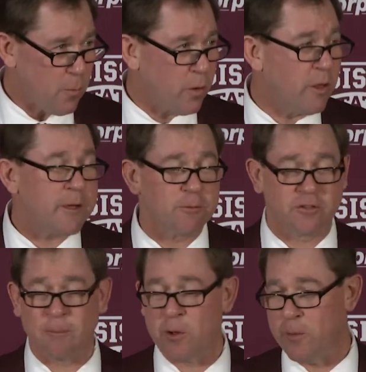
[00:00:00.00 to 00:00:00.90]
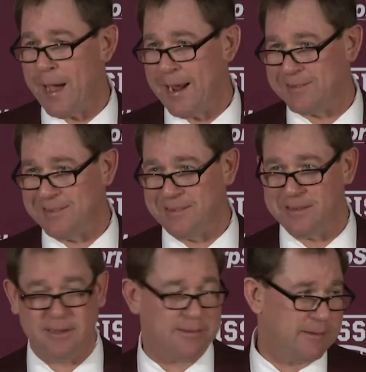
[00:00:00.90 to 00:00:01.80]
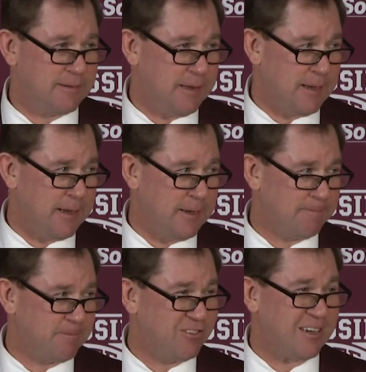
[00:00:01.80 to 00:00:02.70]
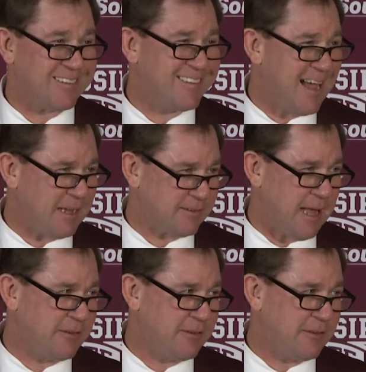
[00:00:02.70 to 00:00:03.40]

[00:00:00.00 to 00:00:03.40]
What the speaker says: We were looking for someone who had SEC success,